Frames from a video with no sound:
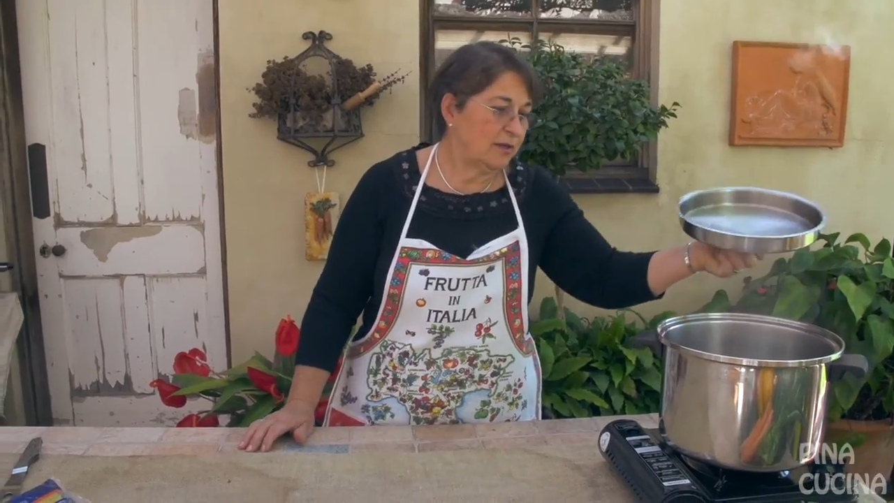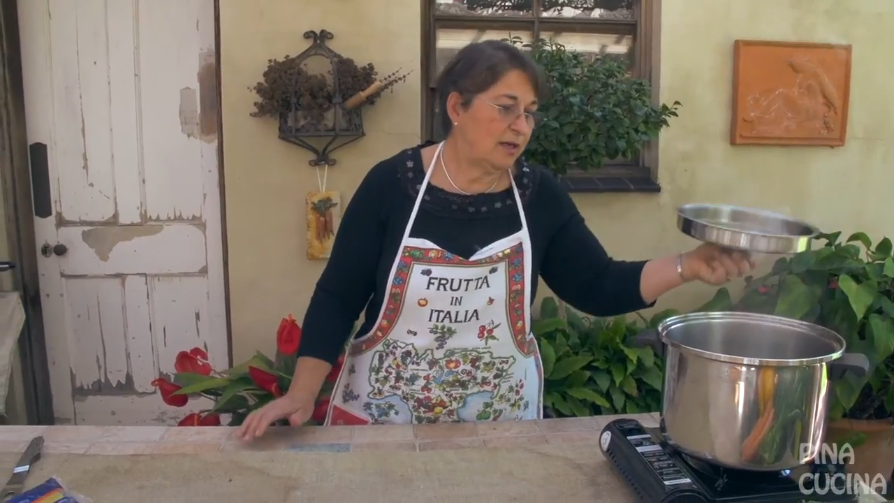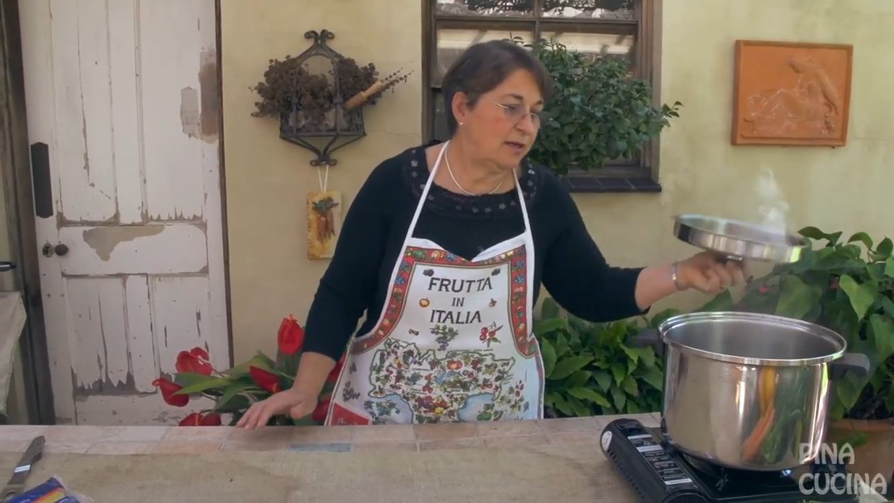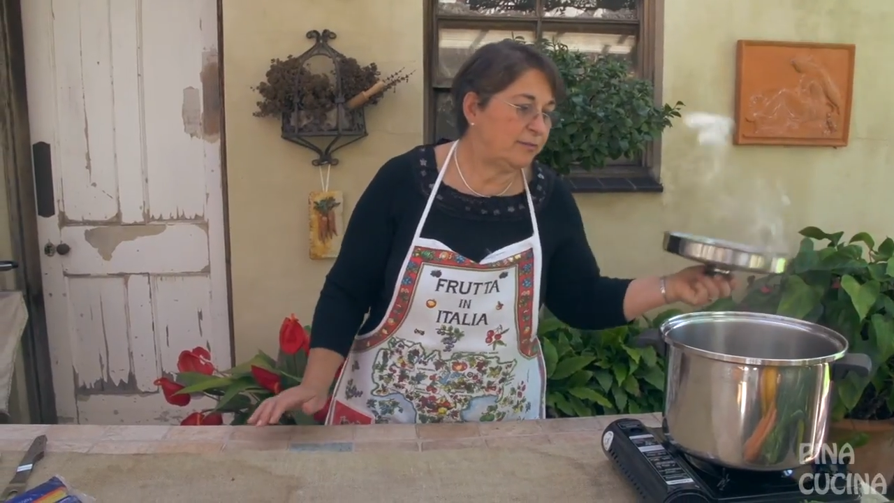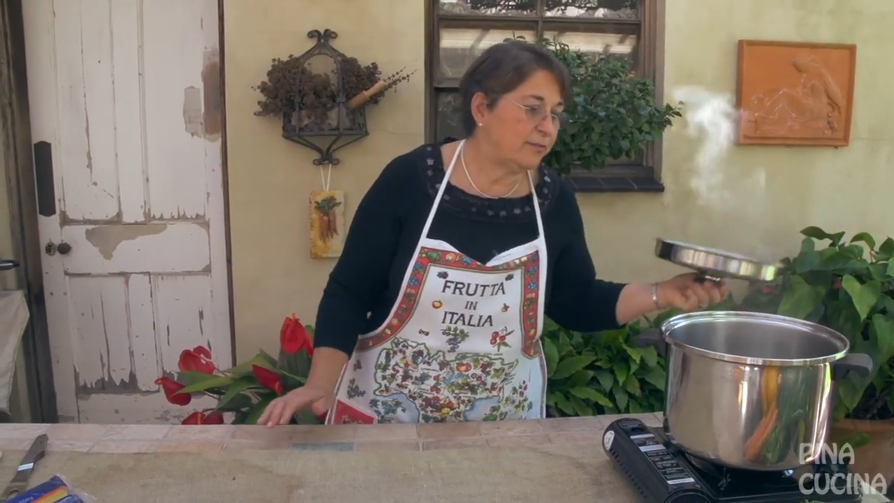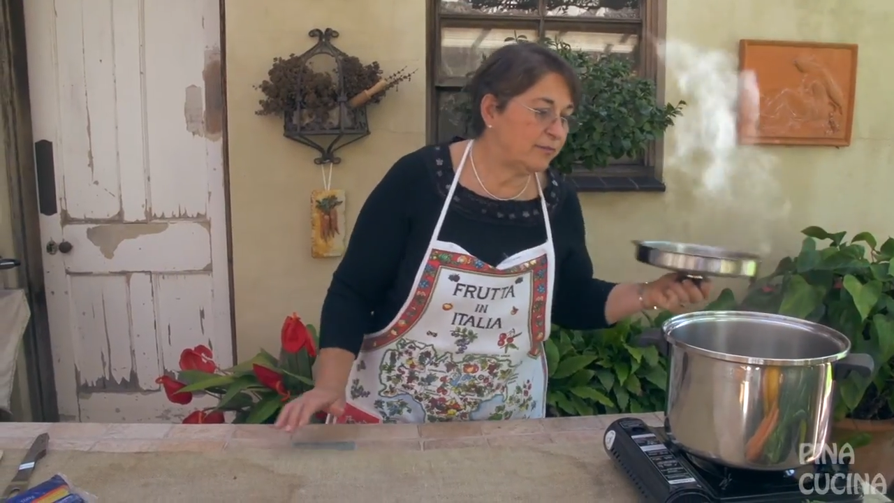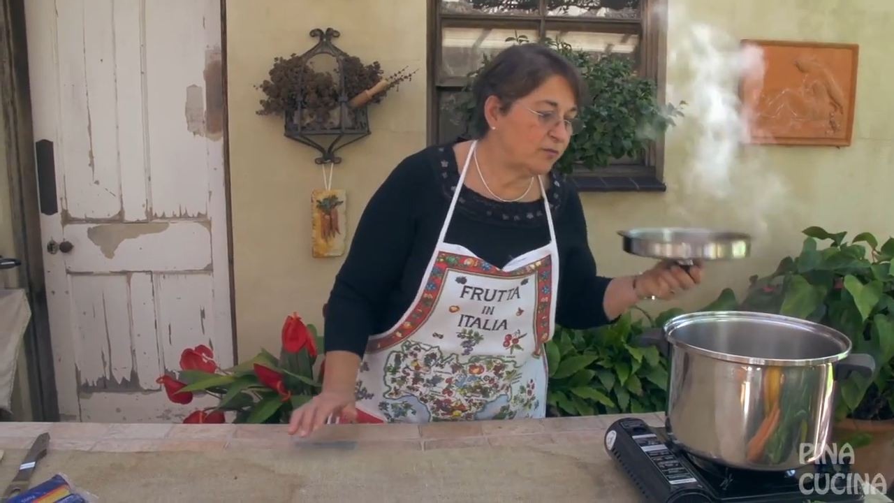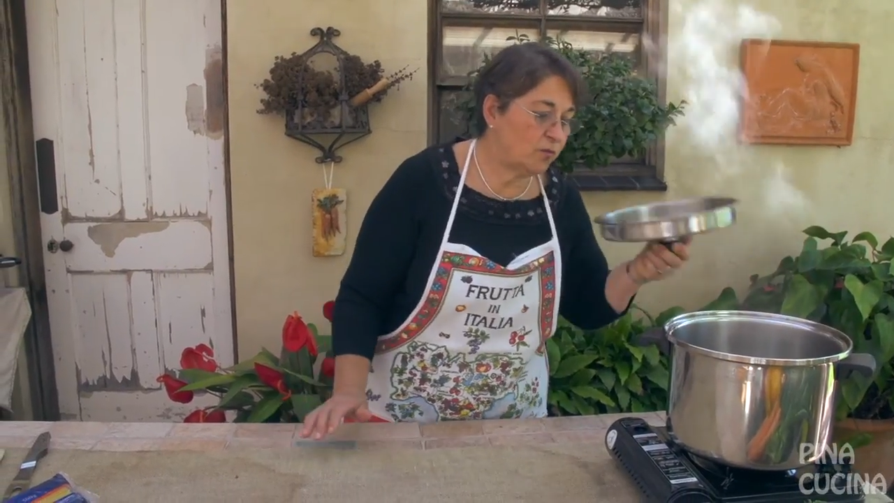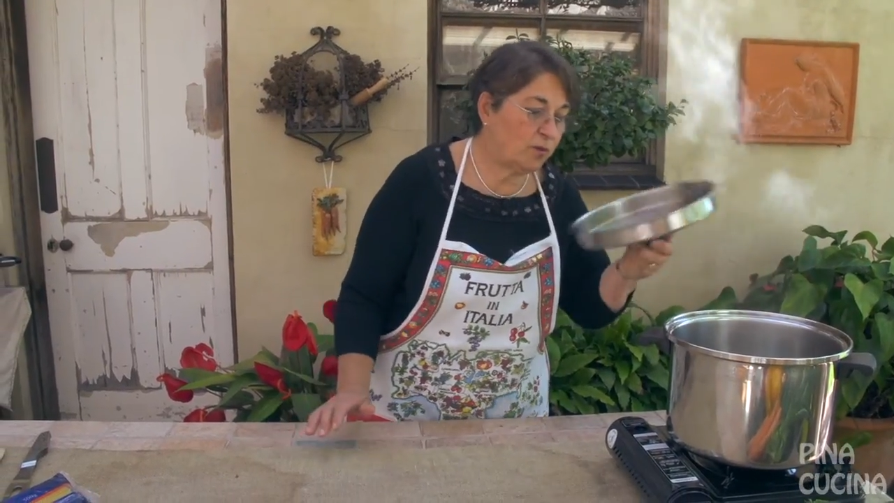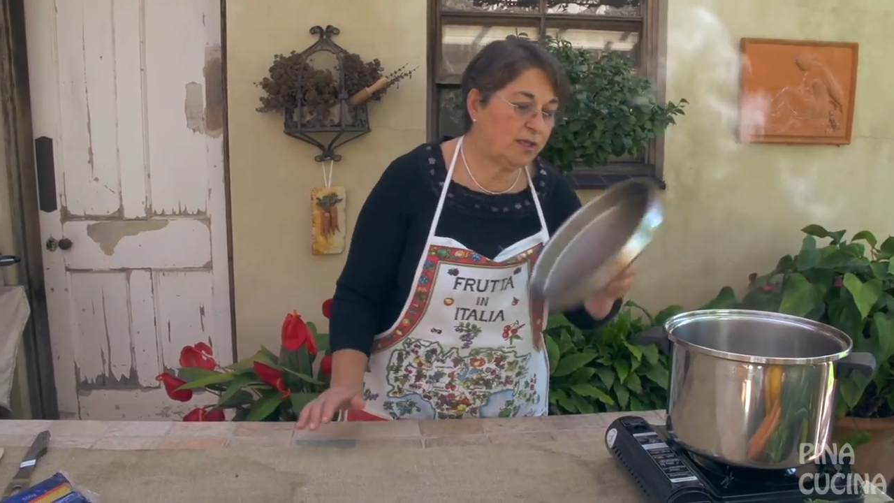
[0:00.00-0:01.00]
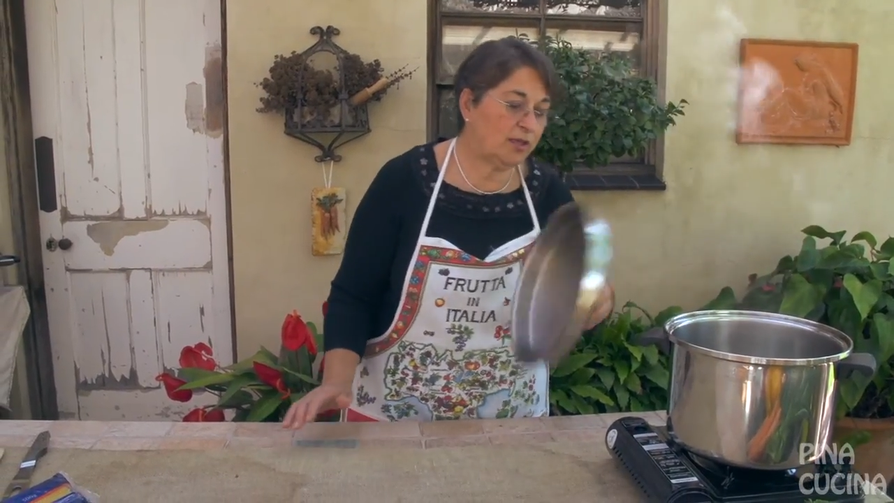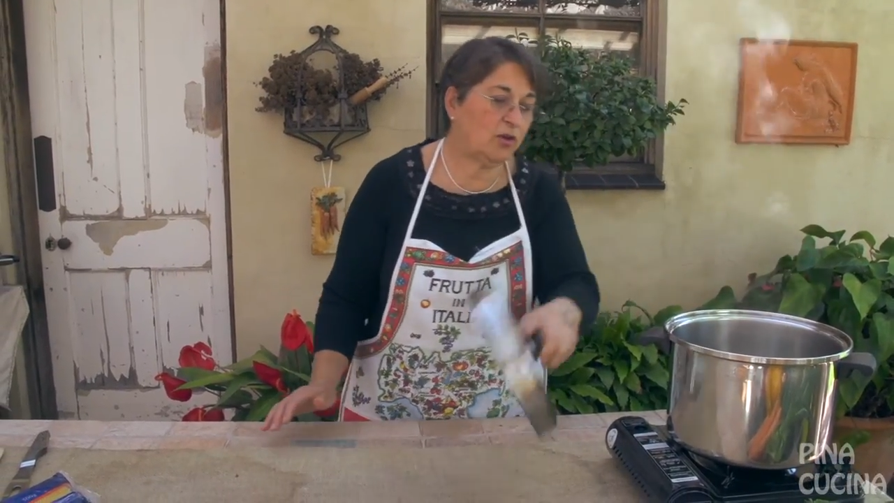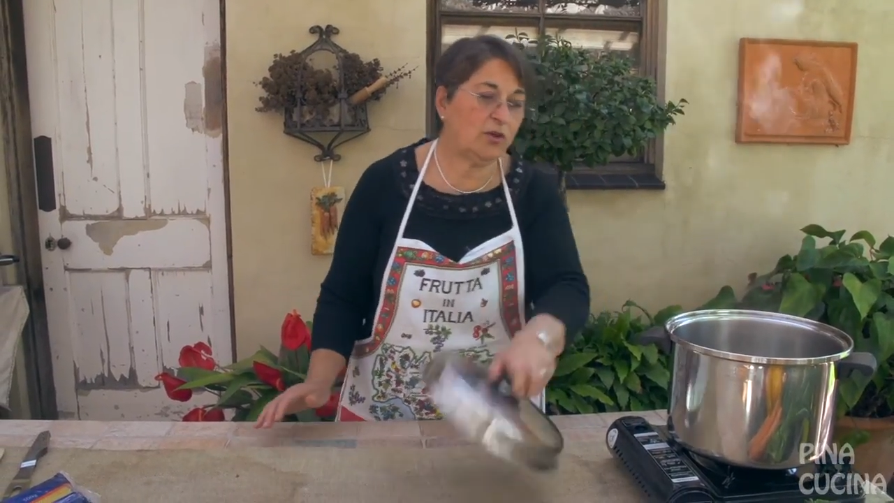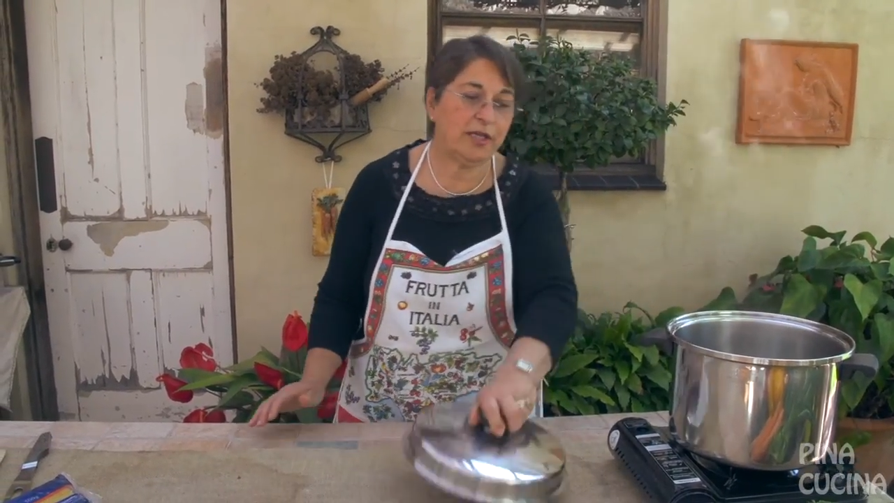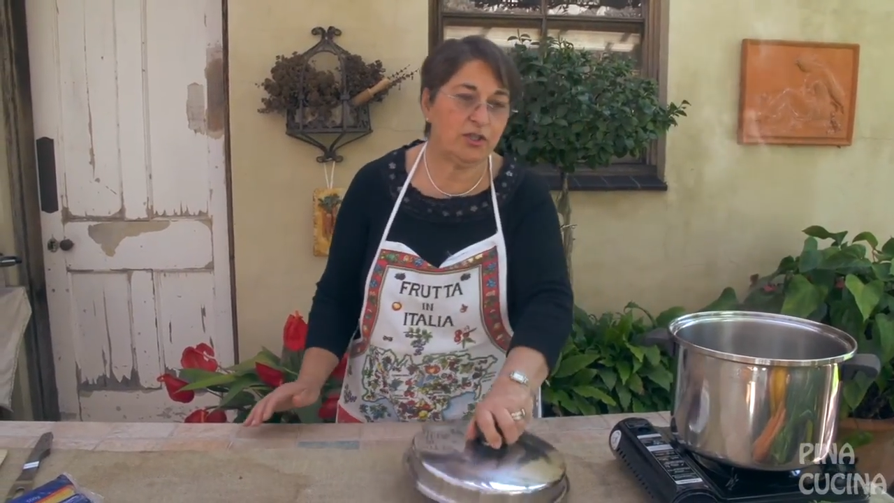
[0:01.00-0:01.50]
quite a
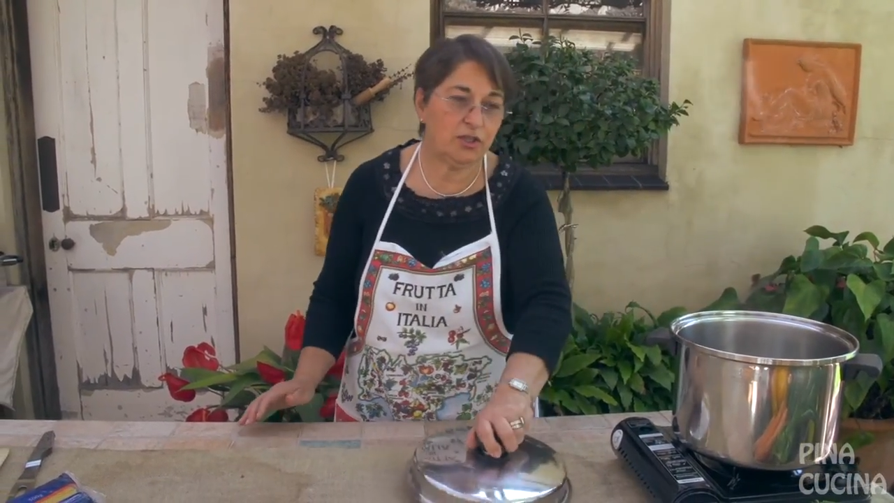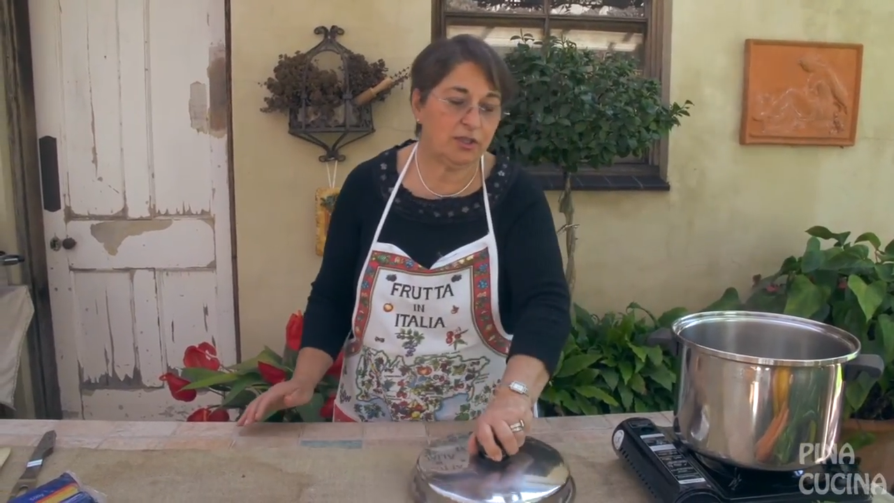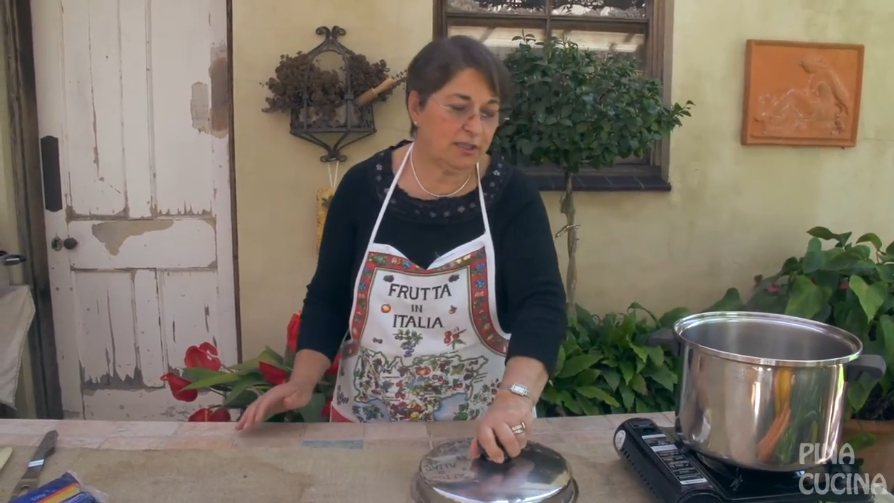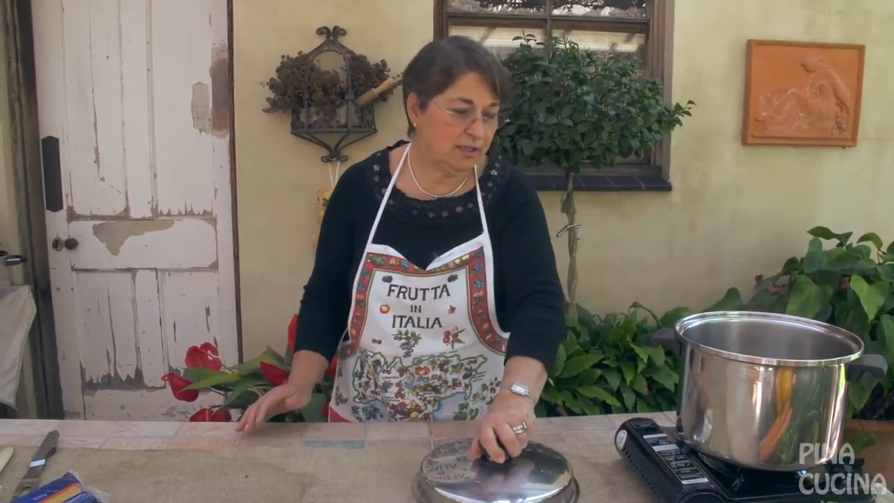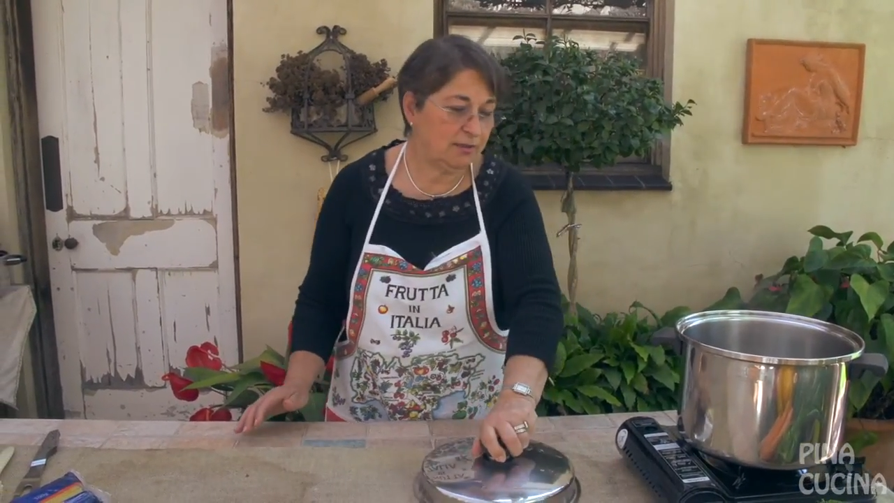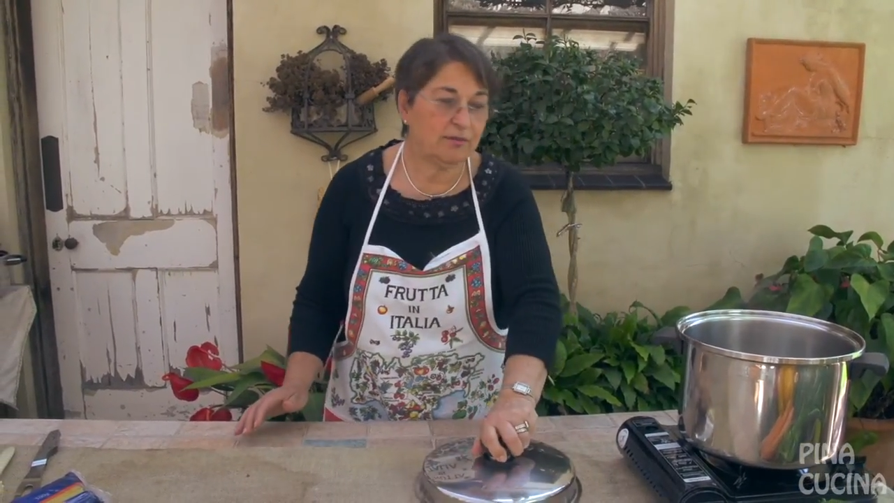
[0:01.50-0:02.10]
lot actually,